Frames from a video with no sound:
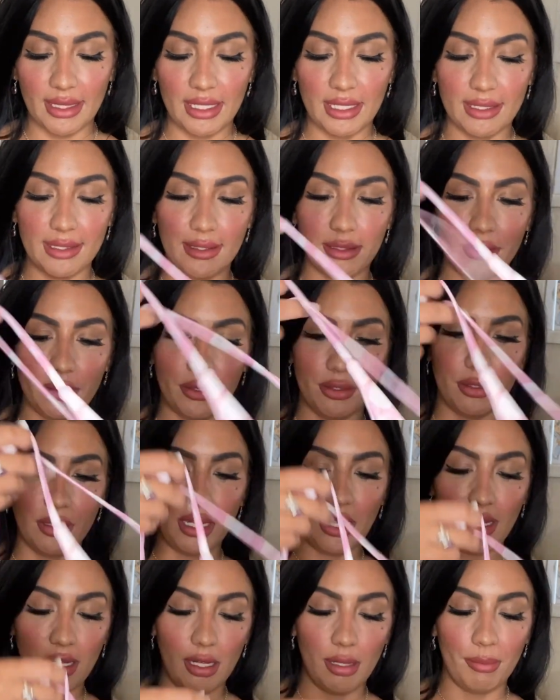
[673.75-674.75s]
this little
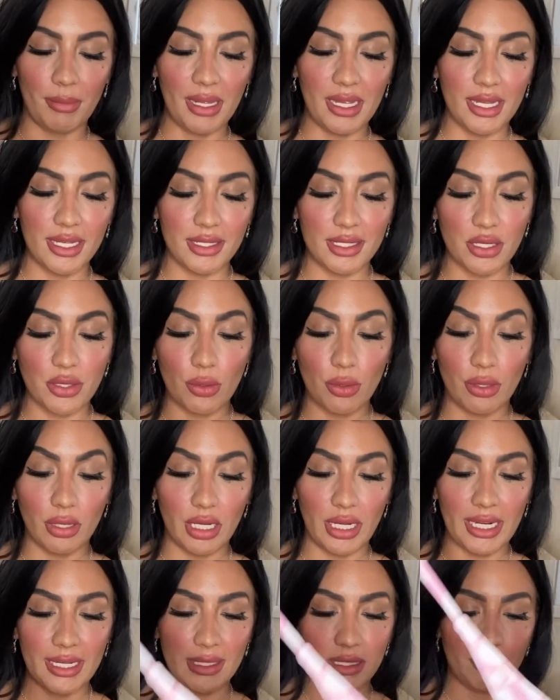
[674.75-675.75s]

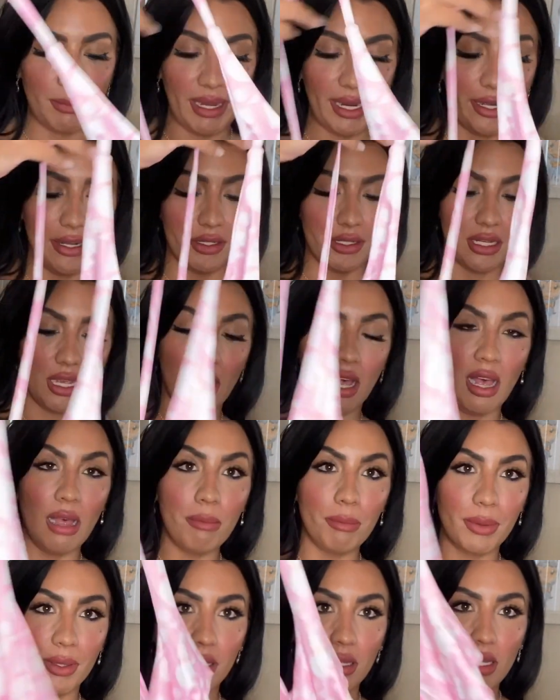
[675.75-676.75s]
Dior inspired
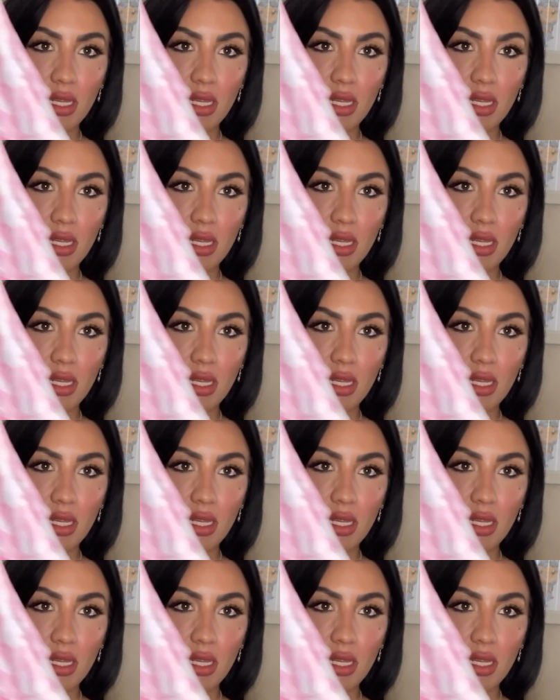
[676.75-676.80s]
top.